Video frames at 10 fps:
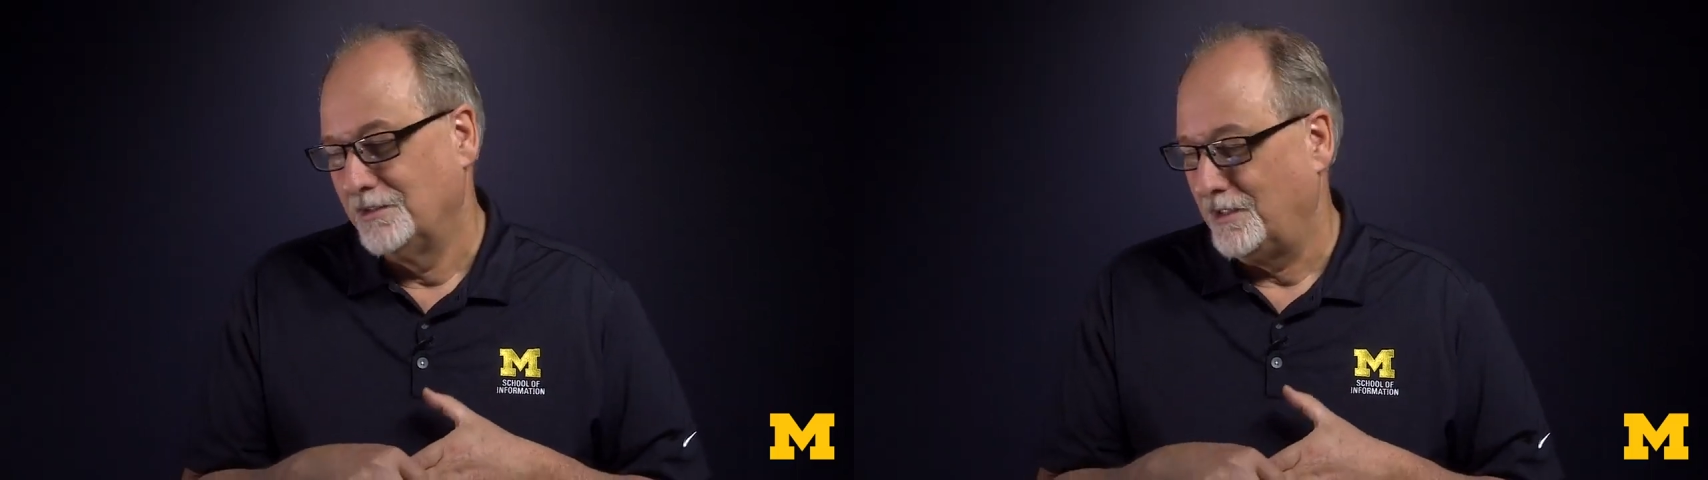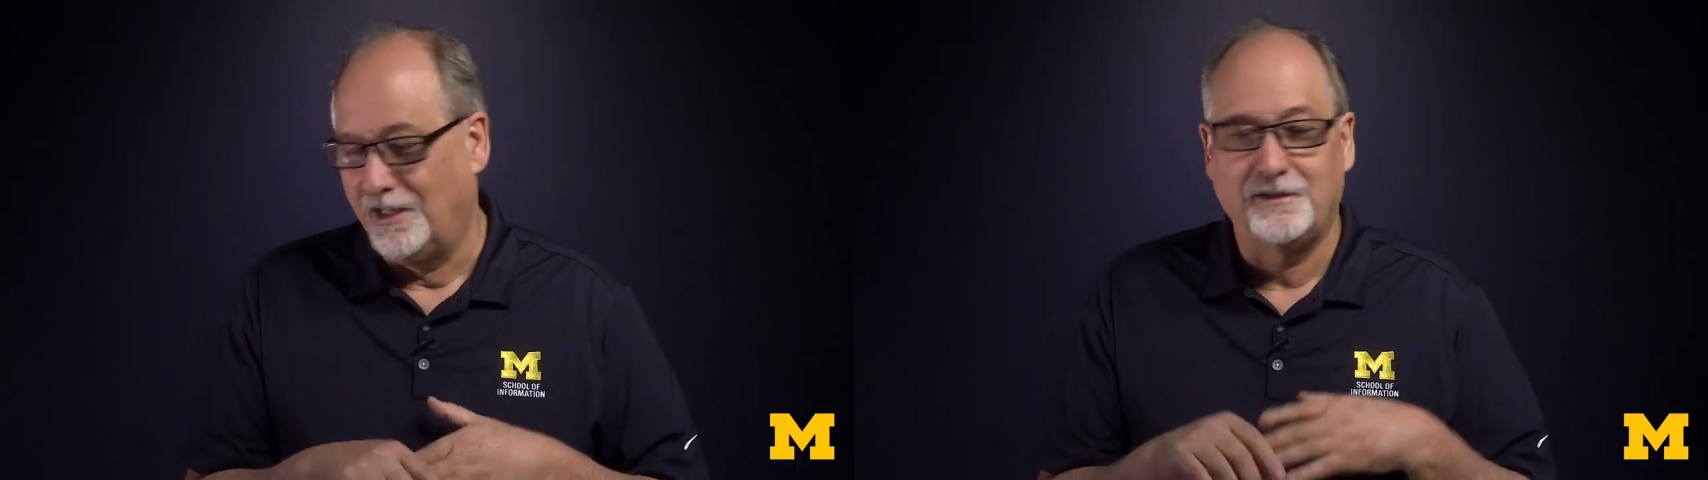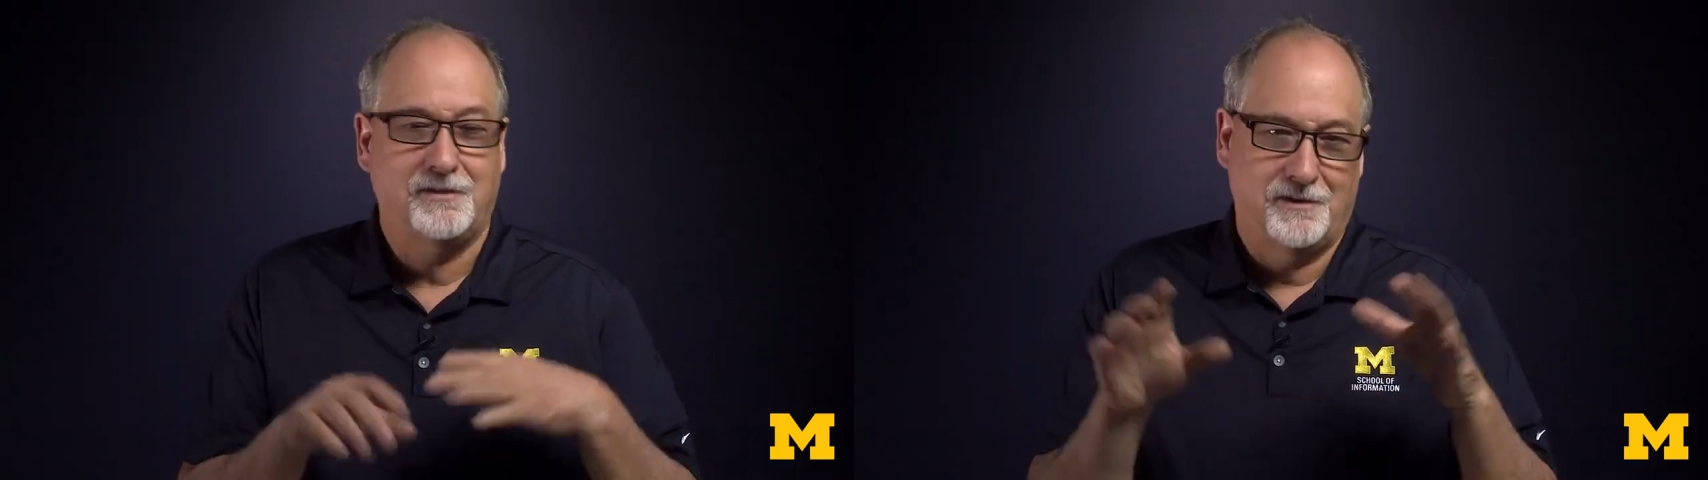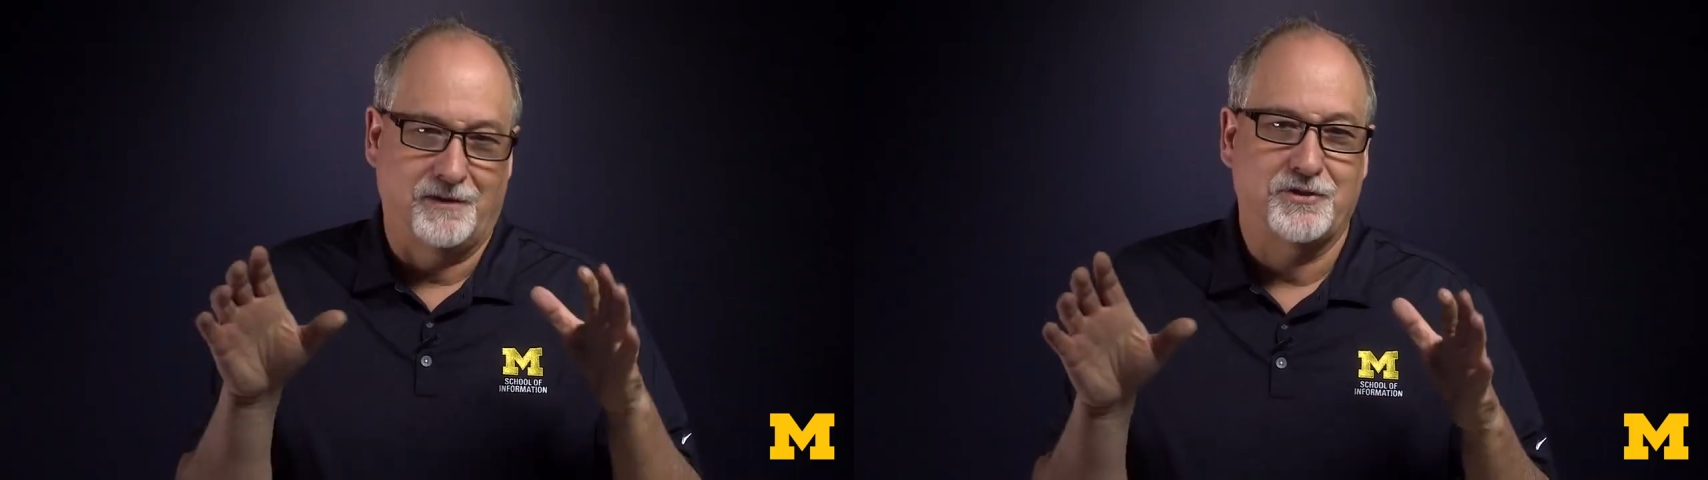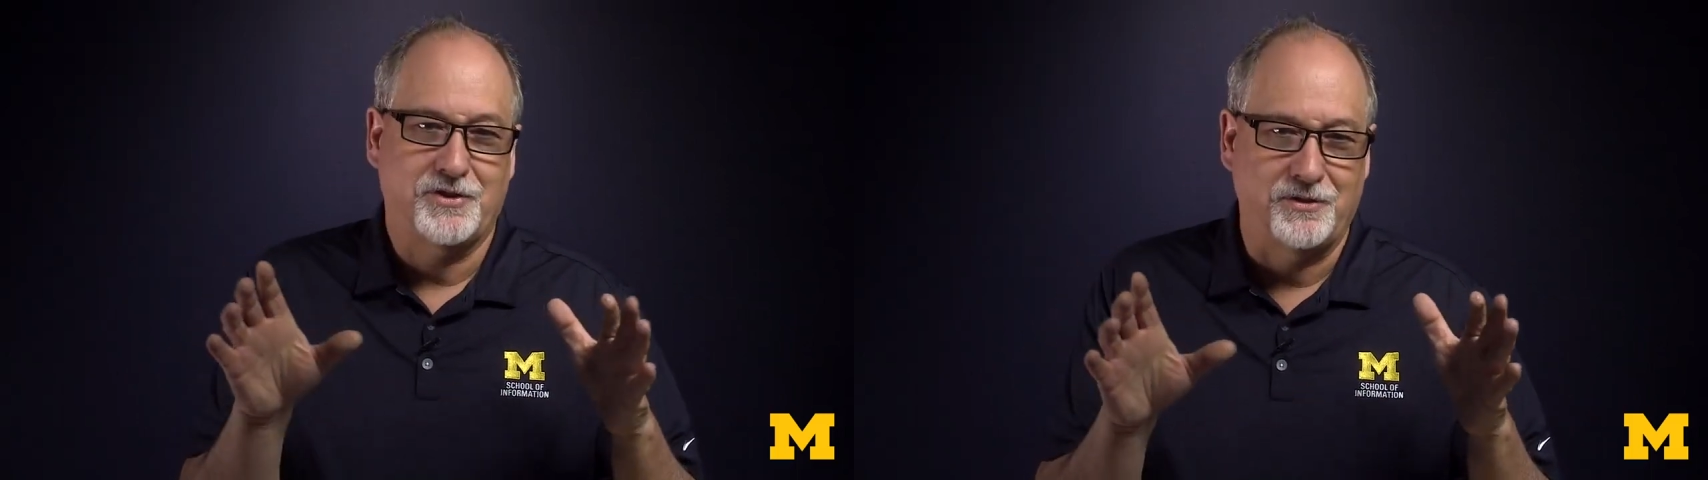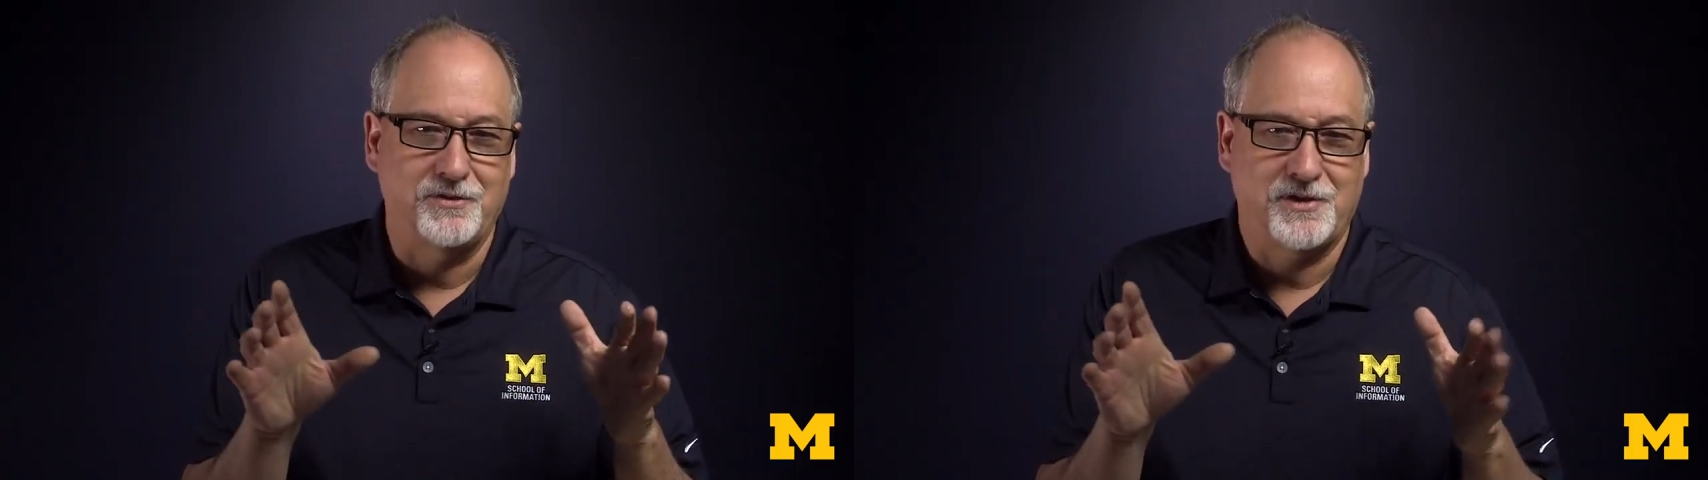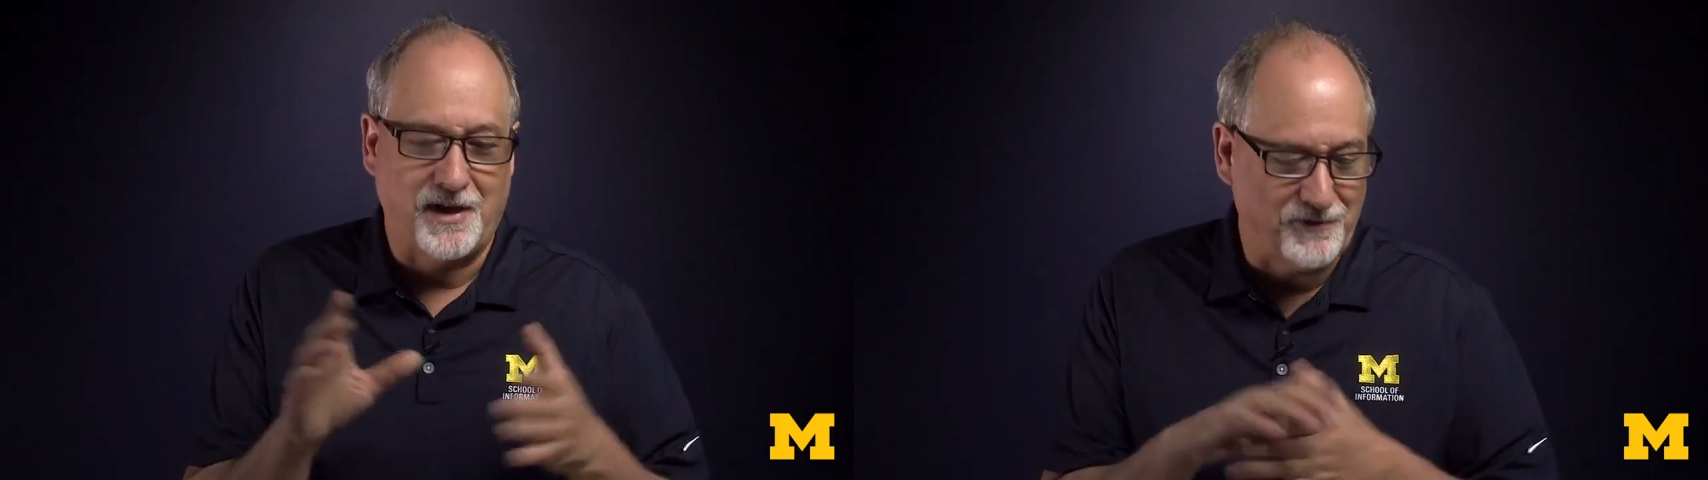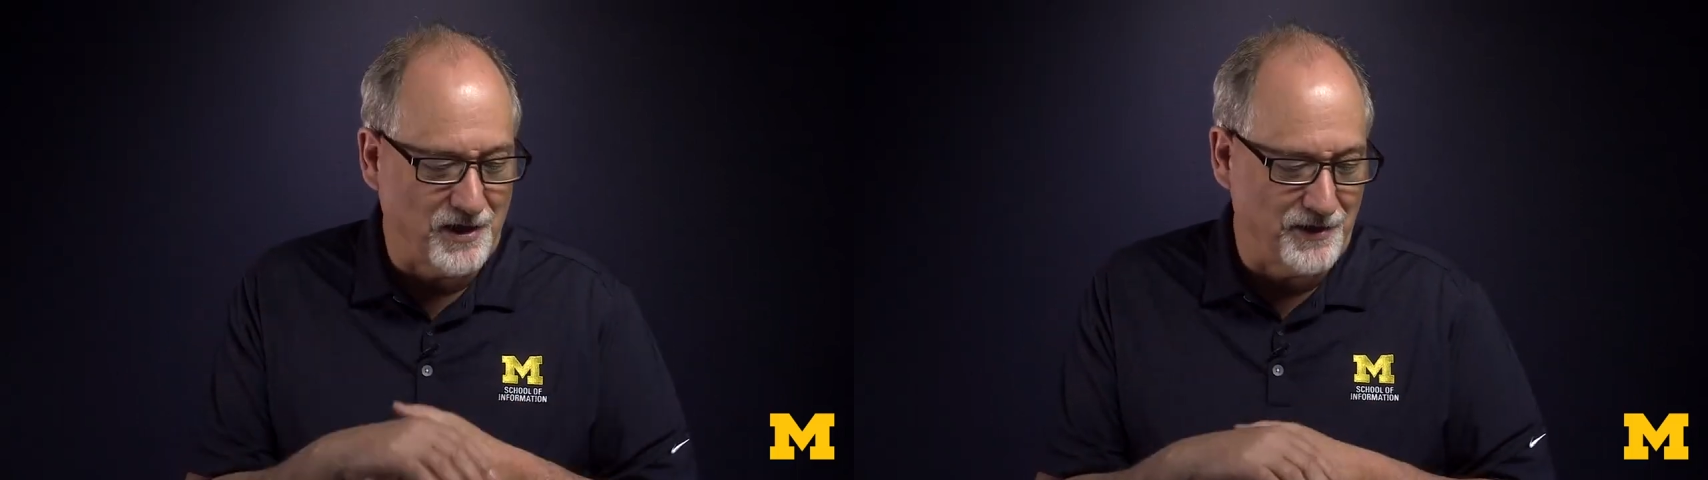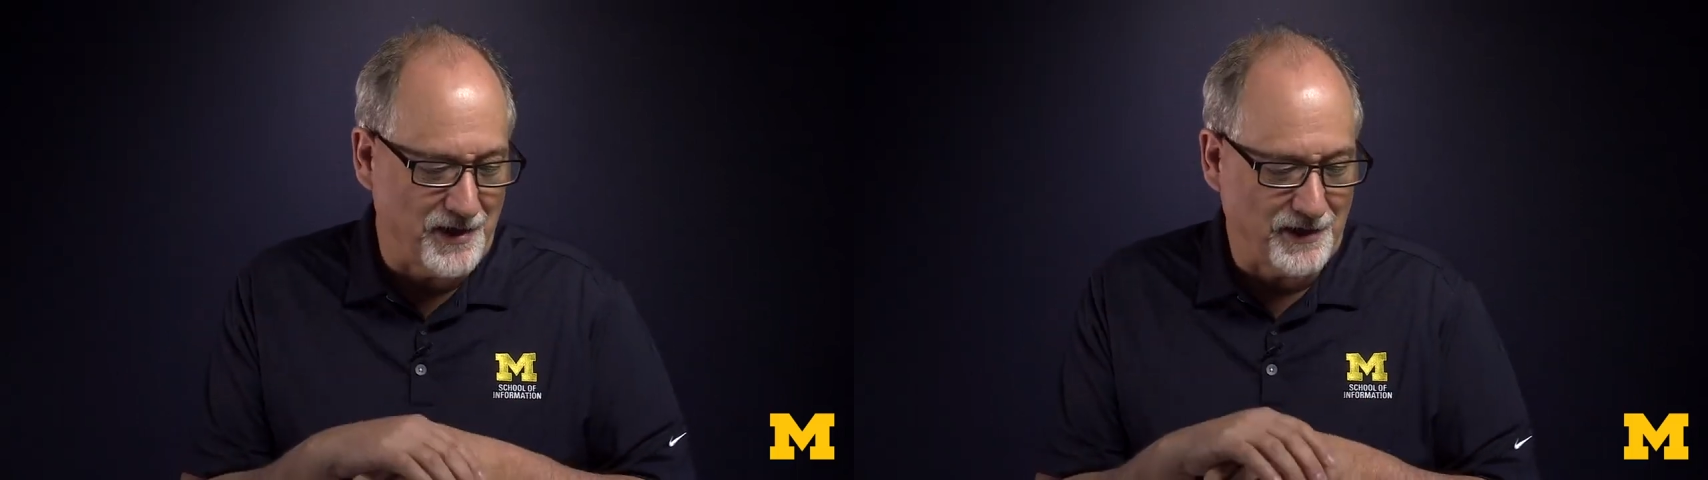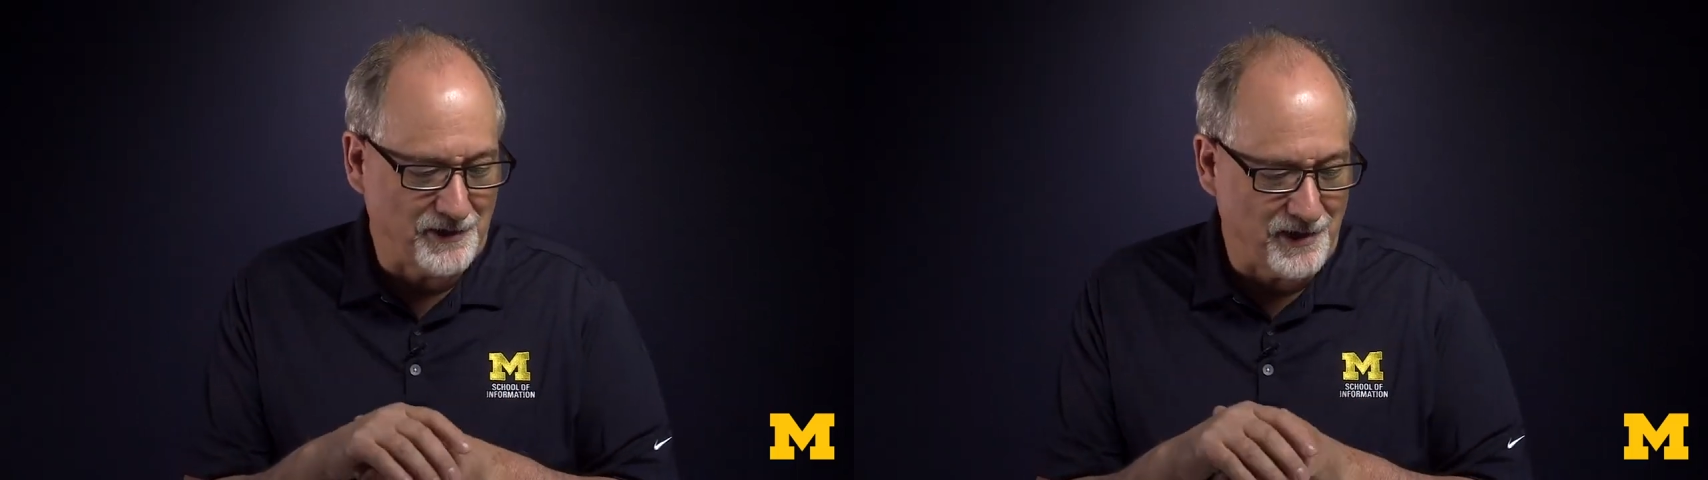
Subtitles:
And clever students have done that.